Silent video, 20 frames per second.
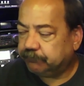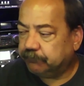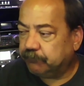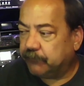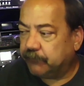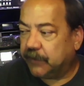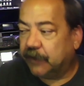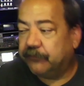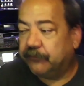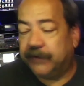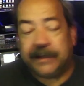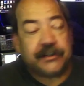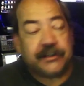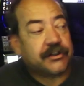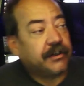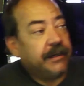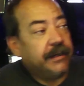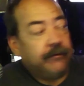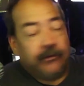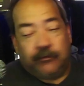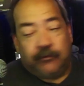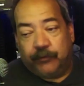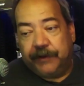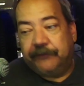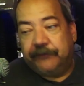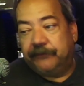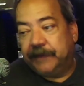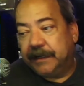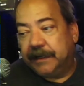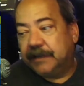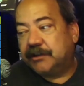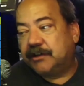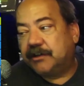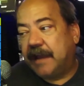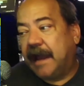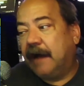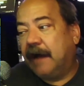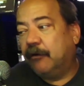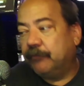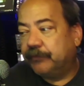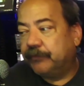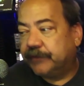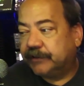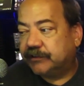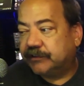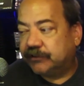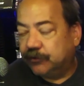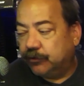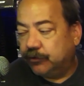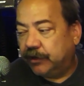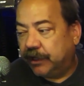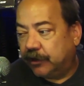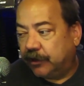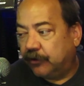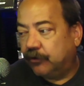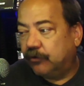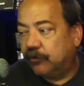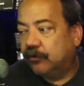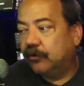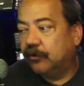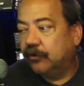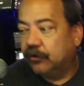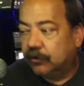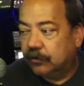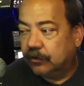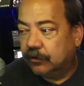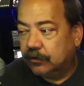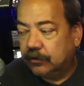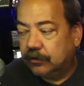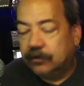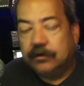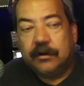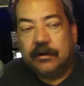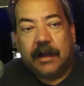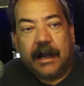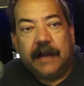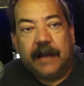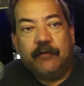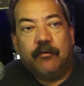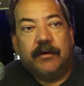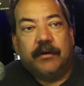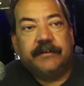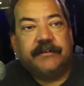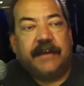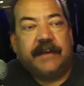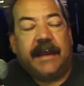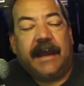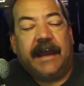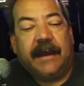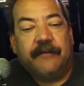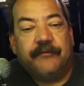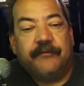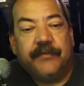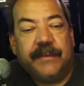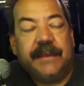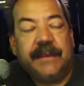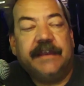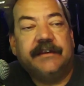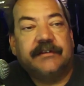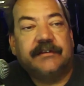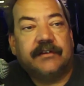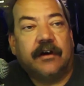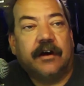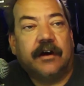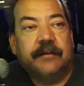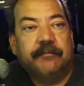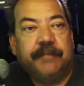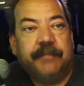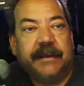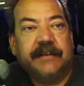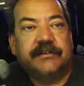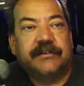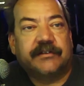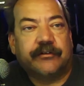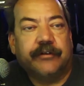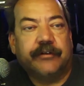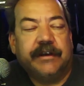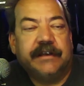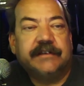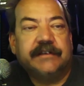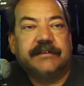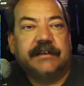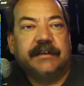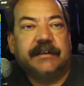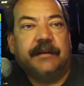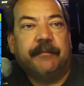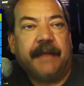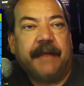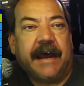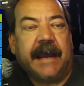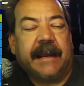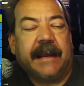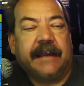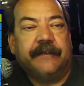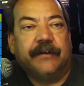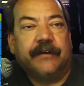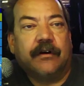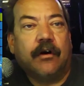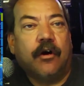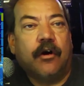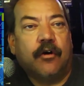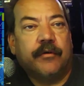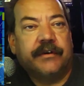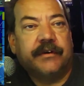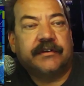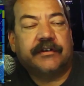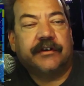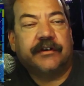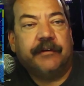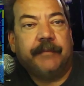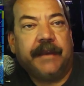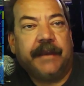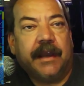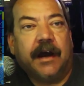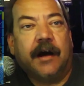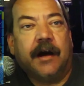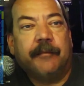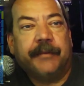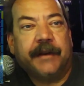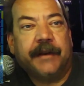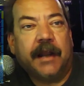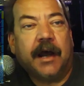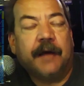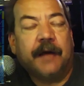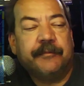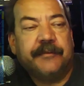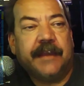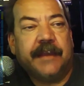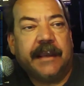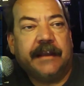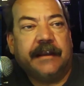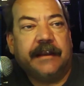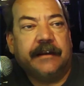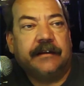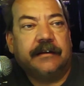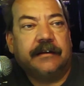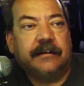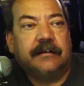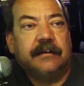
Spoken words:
Eventually when we finish out the studio, I want to have these on big screens in the back, and they're always going to be up and updated, and